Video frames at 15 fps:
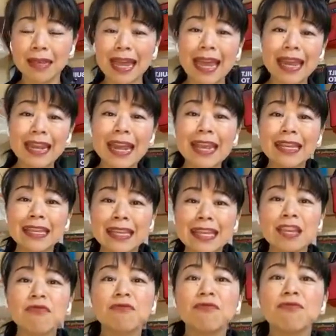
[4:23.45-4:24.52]
And then
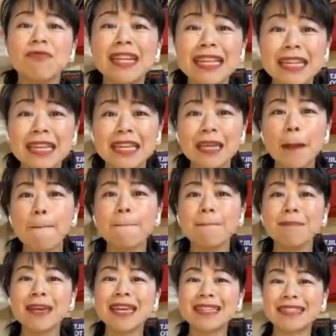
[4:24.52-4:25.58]
he really
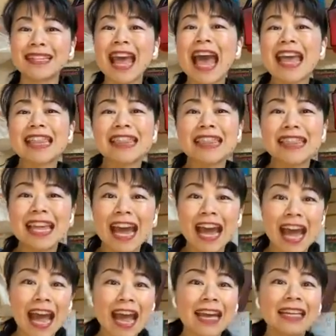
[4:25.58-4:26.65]
missed
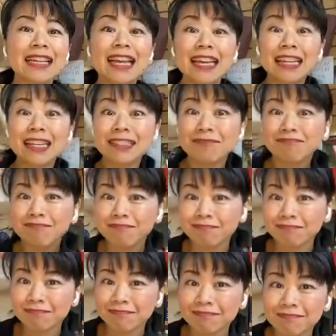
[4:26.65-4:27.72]
that
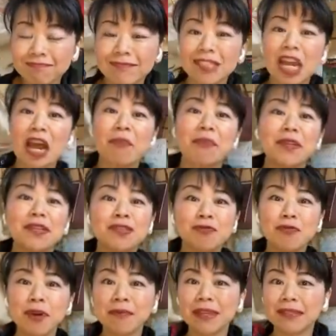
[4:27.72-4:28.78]
Japanese
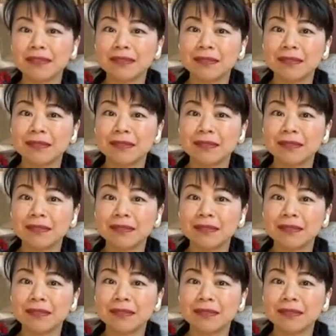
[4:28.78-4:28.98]
woman.